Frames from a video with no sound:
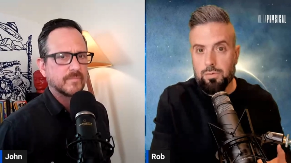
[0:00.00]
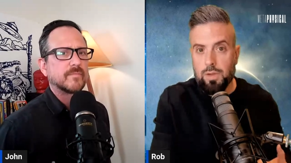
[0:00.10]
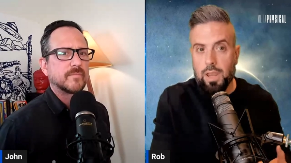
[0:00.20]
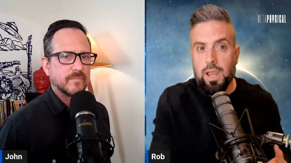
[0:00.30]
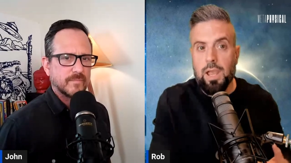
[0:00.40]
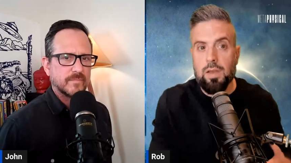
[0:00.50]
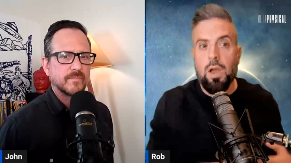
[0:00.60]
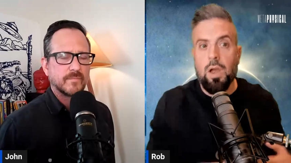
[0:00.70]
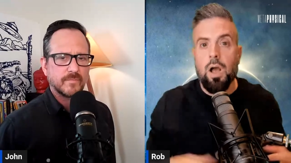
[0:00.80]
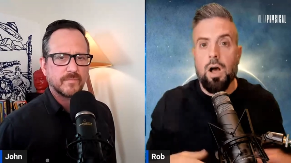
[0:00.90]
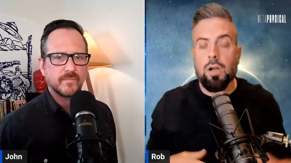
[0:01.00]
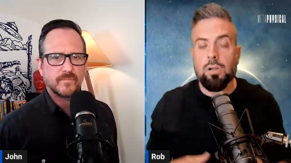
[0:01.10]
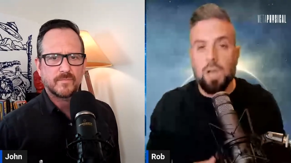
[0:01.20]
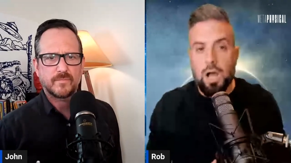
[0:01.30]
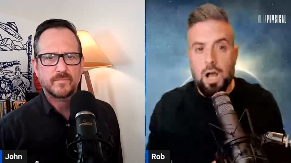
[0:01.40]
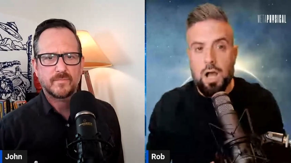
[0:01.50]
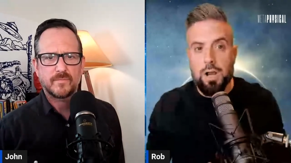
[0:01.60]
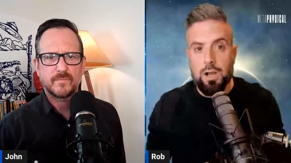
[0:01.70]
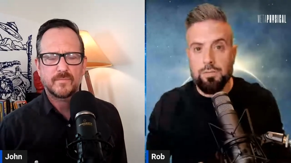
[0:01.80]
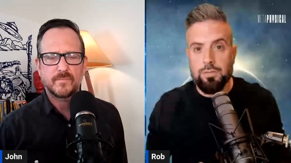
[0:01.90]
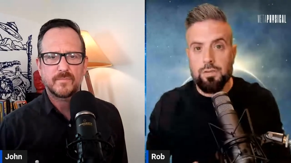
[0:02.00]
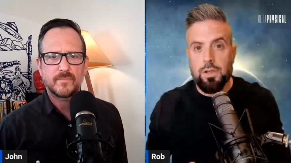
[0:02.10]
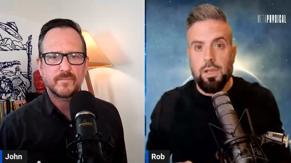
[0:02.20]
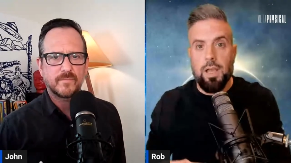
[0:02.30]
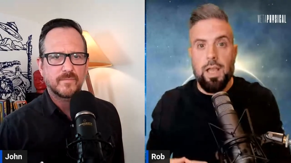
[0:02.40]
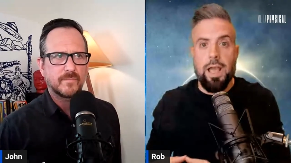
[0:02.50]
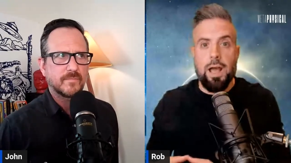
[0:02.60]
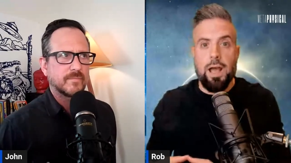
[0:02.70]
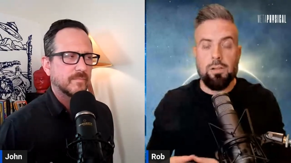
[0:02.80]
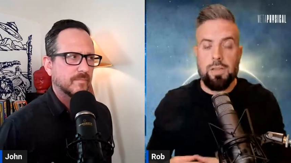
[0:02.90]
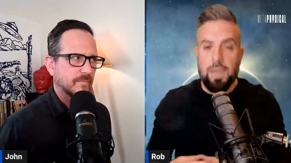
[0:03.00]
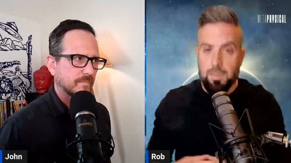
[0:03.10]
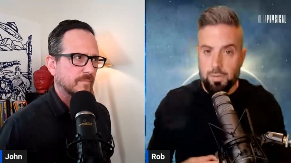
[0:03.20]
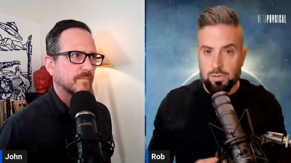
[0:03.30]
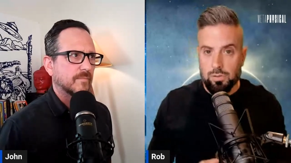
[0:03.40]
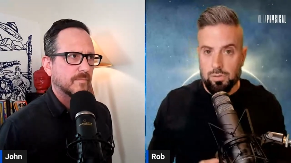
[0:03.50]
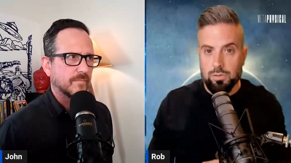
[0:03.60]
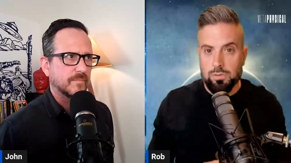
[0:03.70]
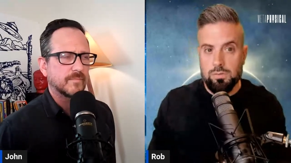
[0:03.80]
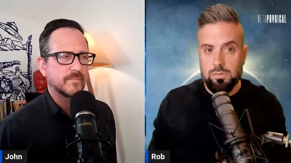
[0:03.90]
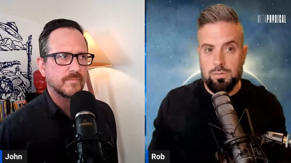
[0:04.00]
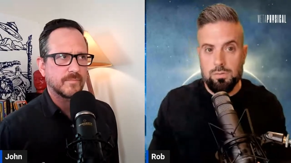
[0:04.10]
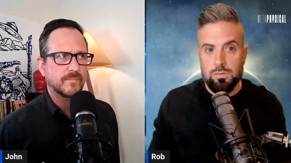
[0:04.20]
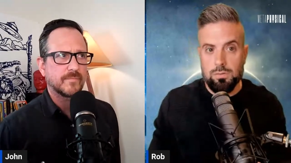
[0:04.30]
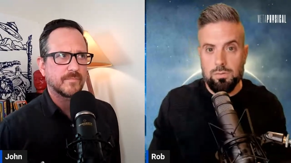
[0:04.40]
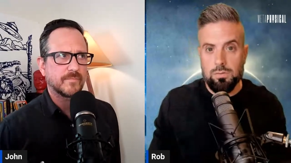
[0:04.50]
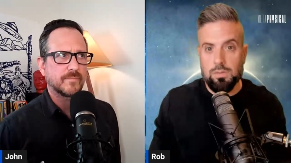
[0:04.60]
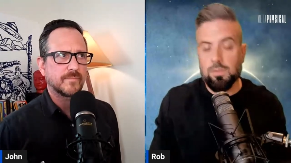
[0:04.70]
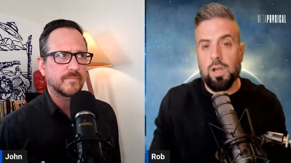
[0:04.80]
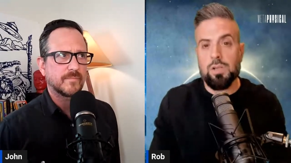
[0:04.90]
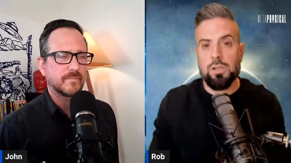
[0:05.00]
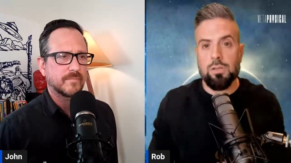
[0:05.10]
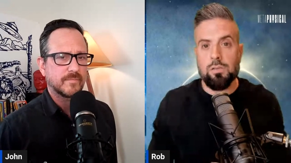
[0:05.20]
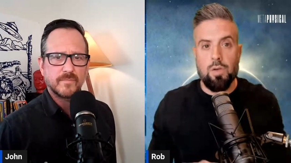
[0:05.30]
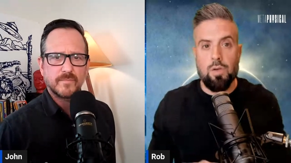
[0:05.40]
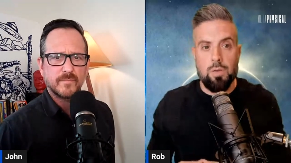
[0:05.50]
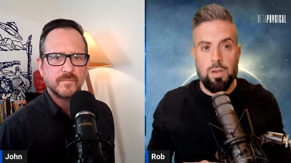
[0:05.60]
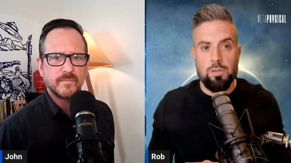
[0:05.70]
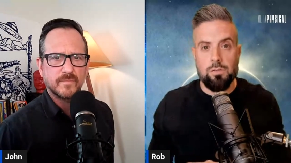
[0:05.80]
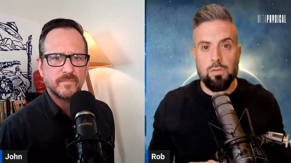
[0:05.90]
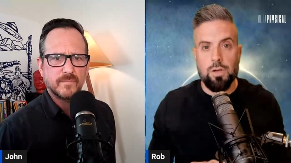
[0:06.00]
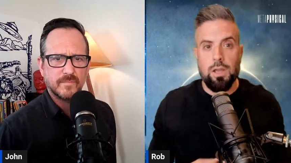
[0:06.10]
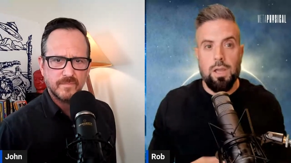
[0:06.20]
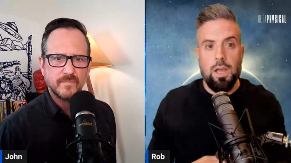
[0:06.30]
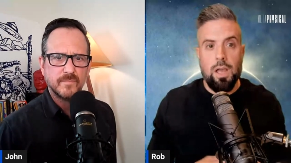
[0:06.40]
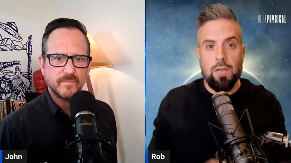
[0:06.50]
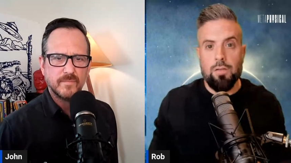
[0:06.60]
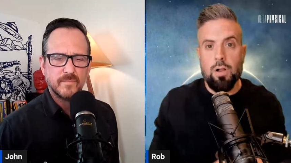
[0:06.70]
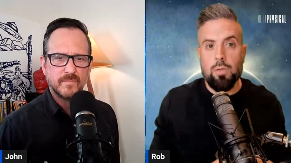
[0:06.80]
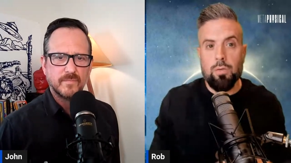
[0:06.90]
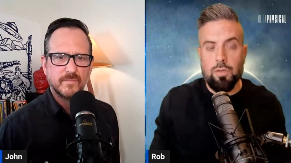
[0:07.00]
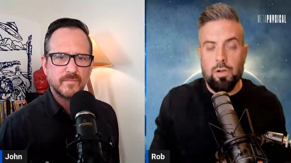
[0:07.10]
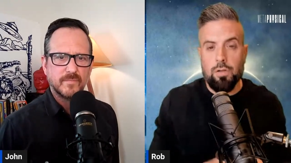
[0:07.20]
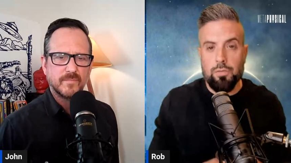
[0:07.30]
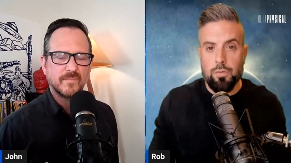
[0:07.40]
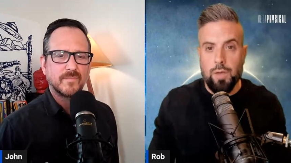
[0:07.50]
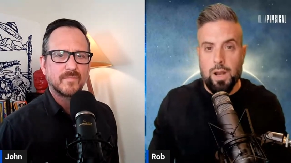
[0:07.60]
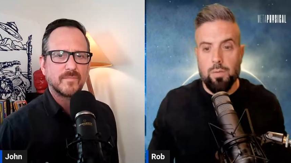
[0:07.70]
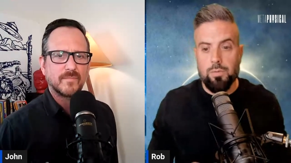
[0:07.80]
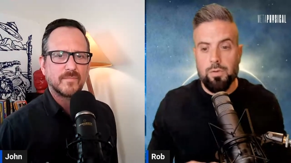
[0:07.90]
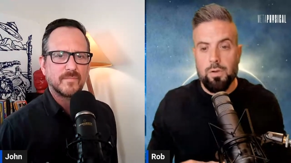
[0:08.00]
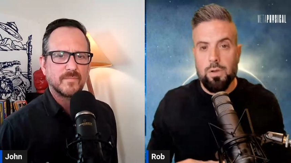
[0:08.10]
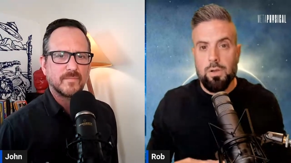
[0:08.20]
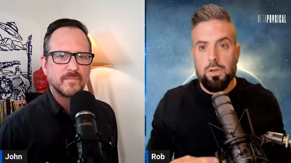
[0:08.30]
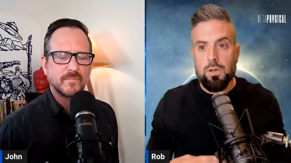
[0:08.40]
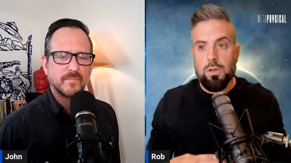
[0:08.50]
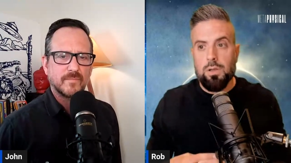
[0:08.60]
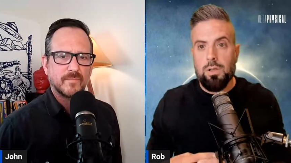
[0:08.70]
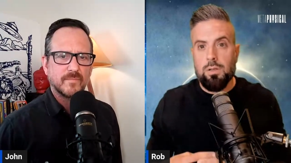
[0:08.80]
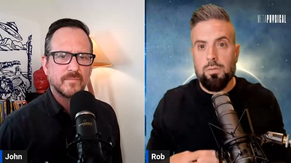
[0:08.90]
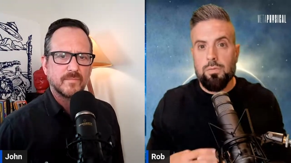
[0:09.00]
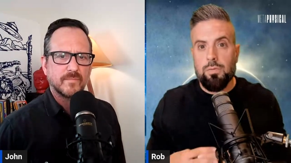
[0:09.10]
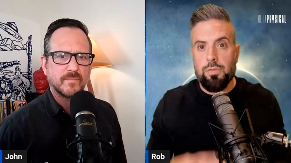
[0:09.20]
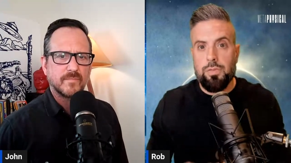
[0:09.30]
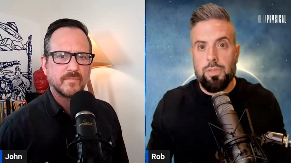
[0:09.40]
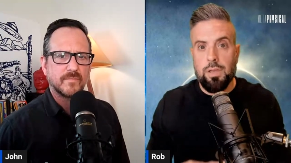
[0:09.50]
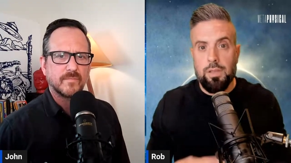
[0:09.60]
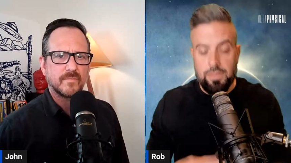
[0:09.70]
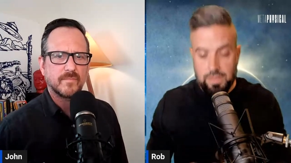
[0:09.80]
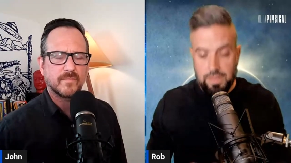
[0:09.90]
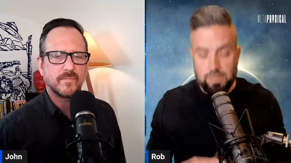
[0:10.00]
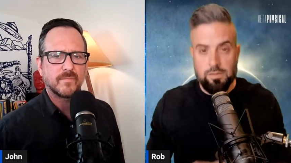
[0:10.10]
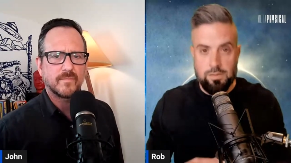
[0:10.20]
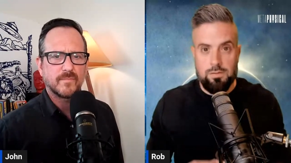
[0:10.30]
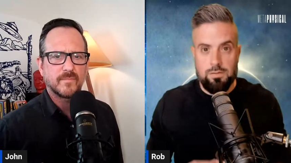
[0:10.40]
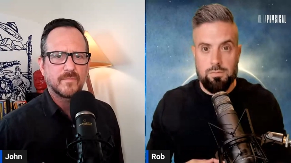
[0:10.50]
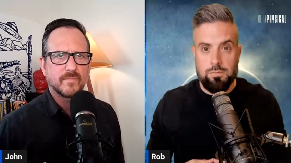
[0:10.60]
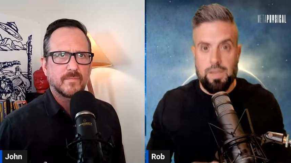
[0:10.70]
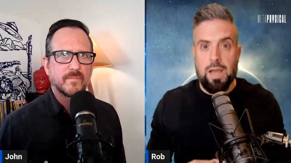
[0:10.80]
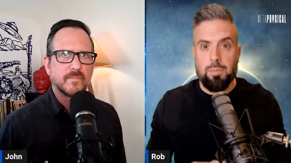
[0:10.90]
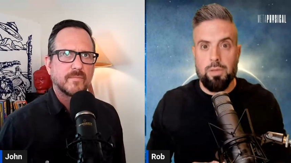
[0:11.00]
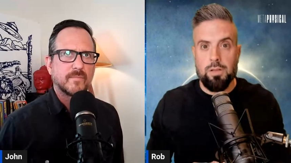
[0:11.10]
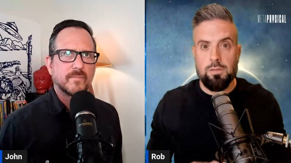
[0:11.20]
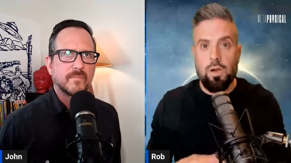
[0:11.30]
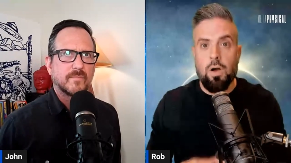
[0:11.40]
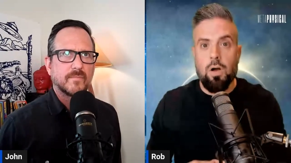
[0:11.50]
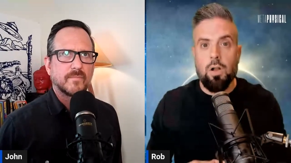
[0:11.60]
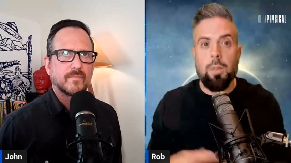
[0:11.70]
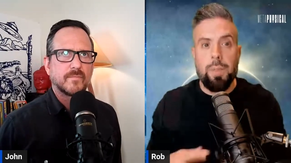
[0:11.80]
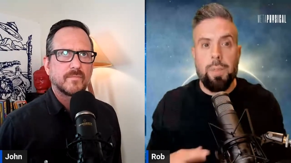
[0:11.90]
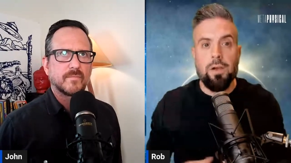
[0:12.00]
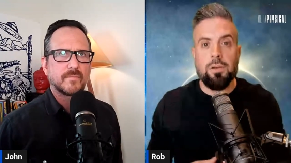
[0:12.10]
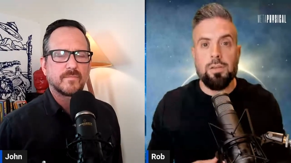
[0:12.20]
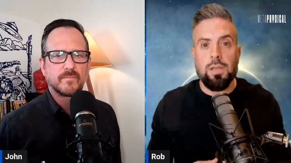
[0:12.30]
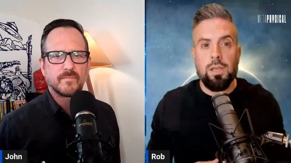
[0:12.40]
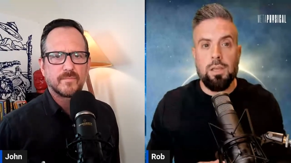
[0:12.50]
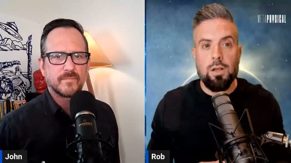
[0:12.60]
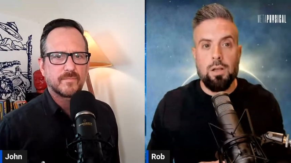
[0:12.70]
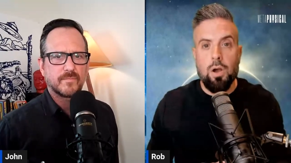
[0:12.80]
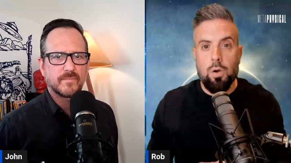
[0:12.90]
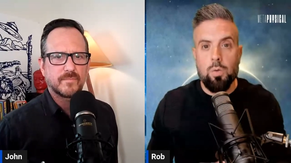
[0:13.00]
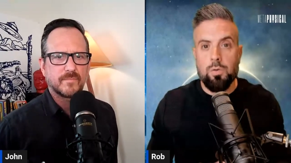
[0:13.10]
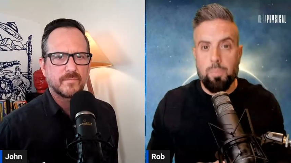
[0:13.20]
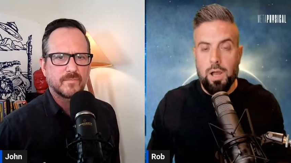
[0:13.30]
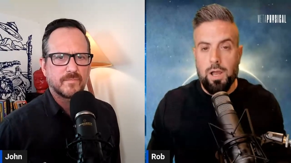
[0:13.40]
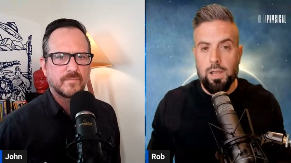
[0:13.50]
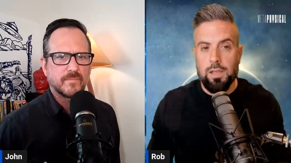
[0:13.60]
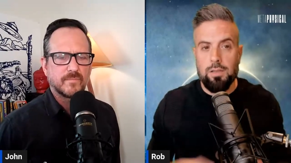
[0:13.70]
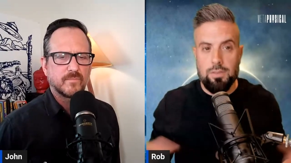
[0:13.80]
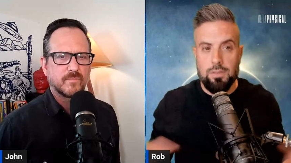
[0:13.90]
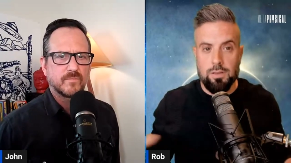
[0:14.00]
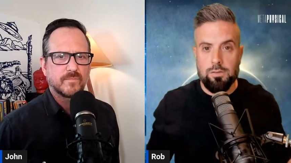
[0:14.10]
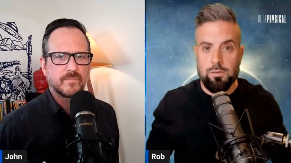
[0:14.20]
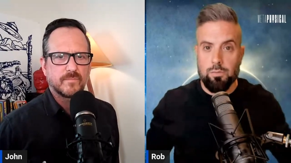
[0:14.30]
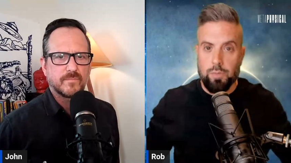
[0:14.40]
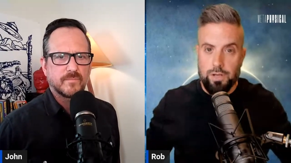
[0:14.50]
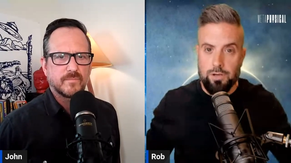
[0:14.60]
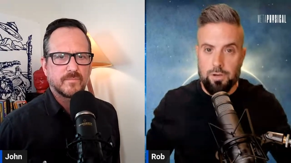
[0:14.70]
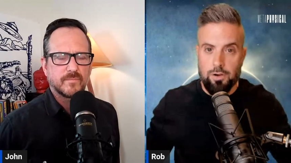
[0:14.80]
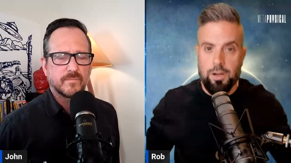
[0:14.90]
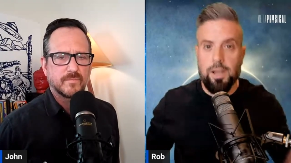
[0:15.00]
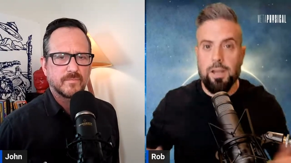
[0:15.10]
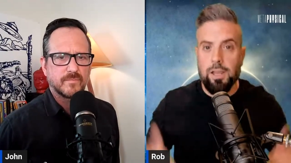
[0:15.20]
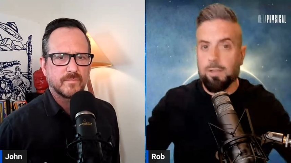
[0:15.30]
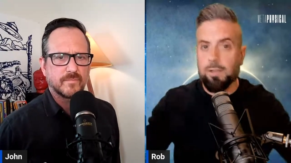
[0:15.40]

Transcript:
Speaker 1: and a lot of alchemical discussions throughout history have all revolved around th these tablets, all apparently owned by this reincarnating